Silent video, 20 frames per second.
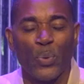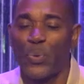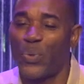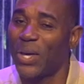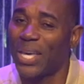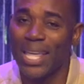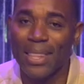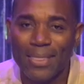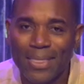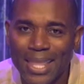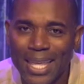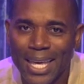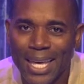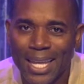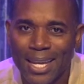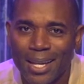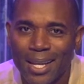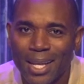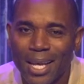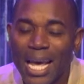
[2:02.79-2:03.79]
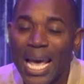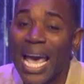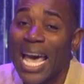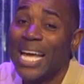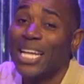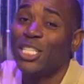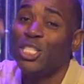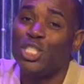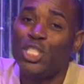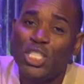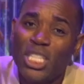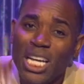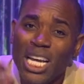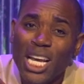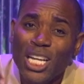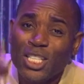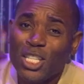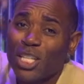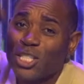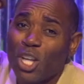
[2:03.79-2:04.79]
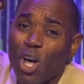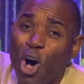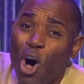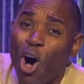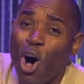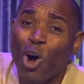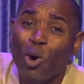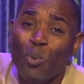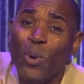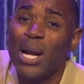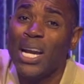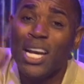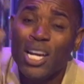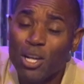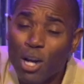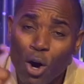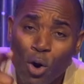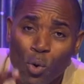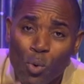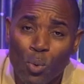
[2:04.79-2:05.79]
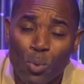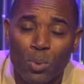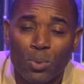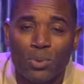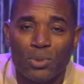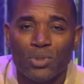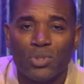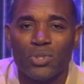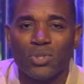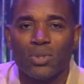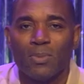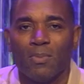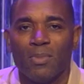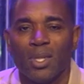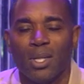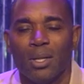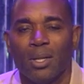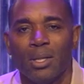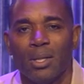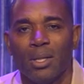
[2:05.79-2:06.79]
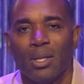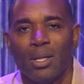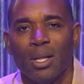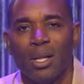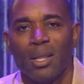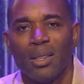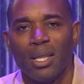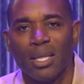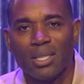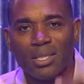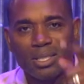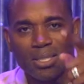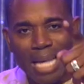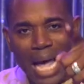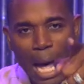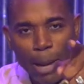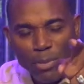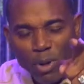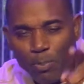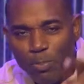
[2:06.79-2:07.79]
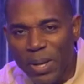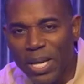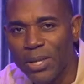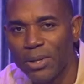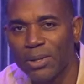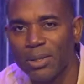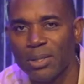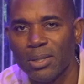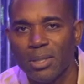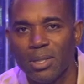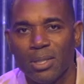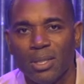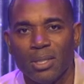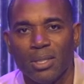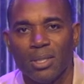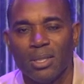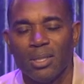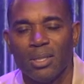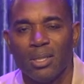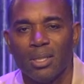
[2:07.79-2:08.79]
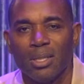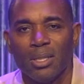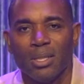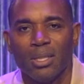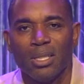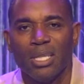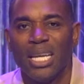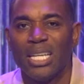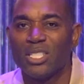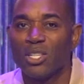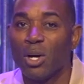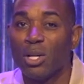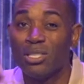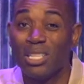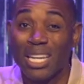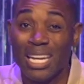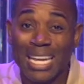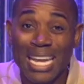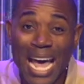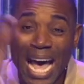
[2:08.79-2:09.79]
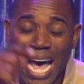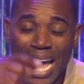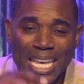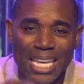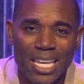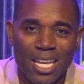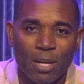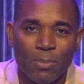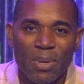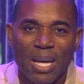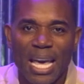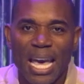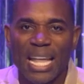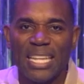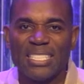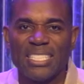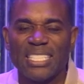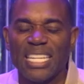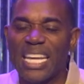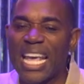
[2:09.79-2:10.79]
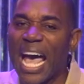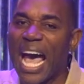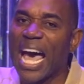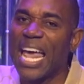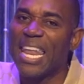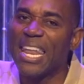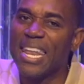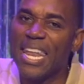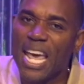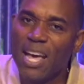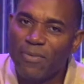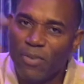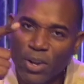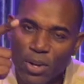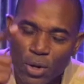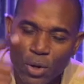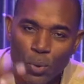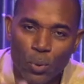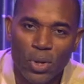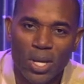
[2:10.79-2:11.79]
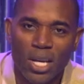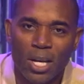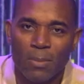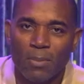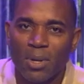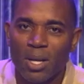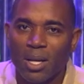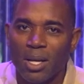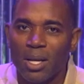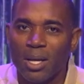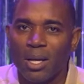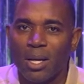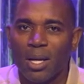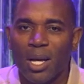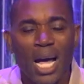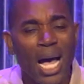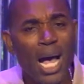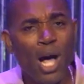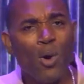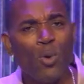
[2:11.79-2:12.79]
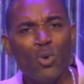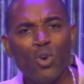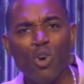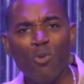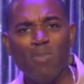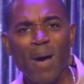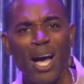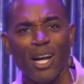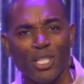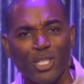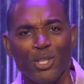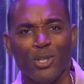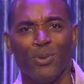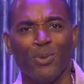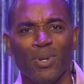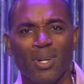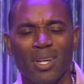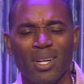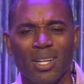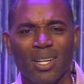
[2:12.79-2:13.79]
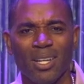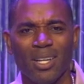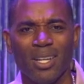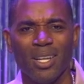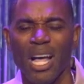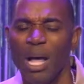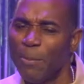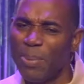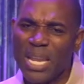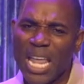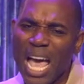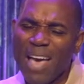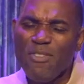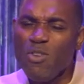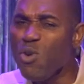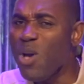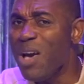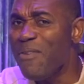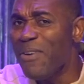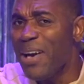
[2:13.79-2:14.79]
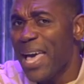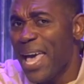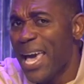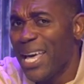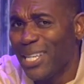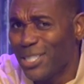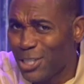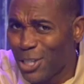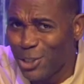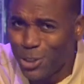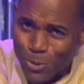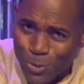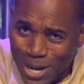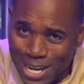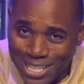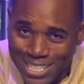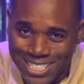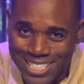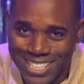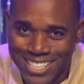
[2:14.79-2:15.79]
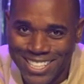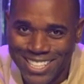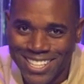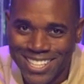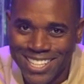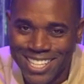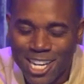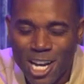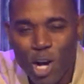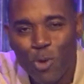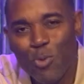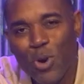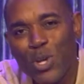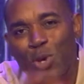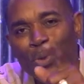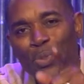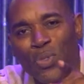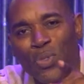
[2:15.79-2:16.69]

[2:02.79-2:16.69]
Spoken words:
thick and thin." And Jesus already knows that Simon Peter is going to deny him and say, "I never knew him." I don't know about you, but have you ever had a situation where you